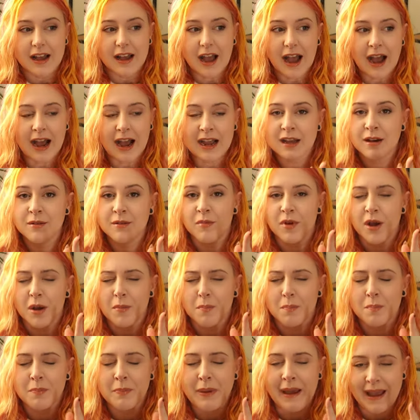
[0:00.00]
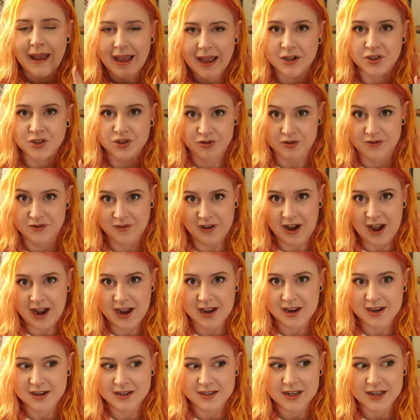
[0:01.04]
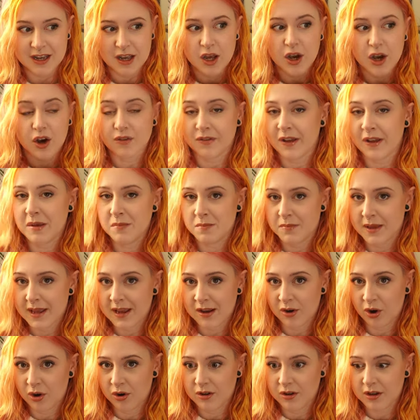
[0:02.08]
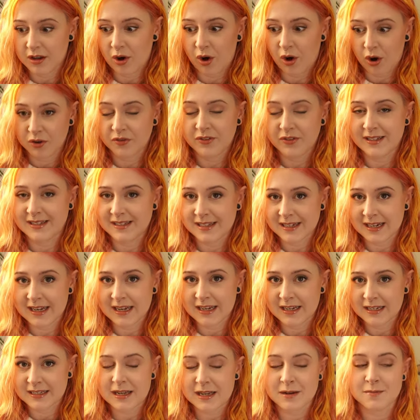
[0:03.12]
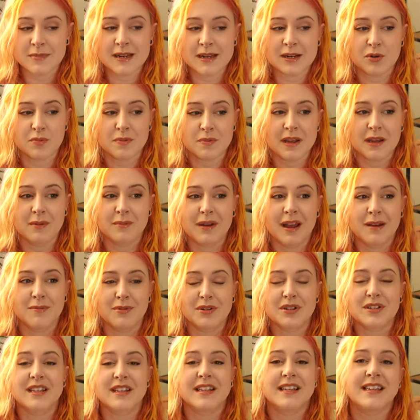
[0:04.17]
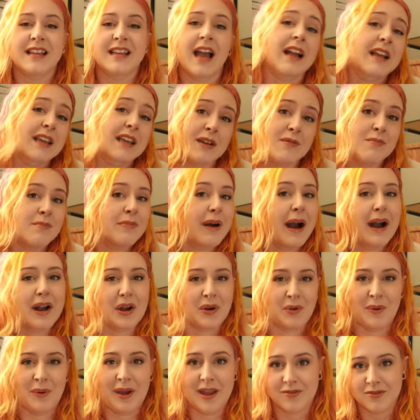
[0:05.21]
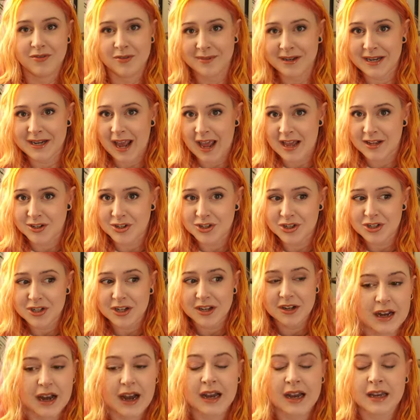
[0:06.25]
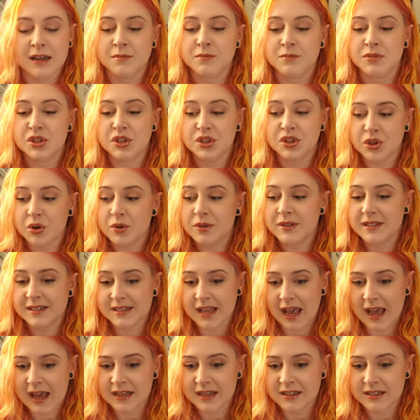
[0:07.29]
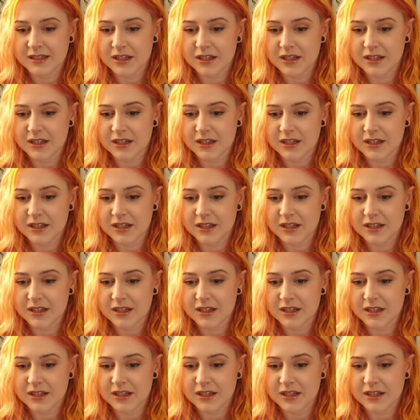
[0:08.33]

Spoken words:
I am petrified of him being off his lead and me not being able to yank him back away from an edge. I am so scared